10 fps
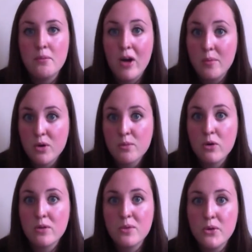a lot more
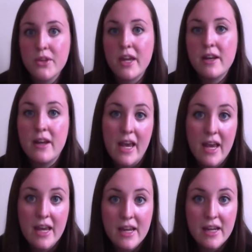portable than
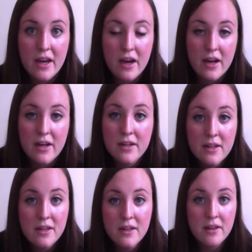a
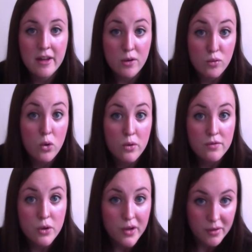like roll of
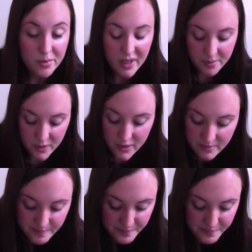toilet paper.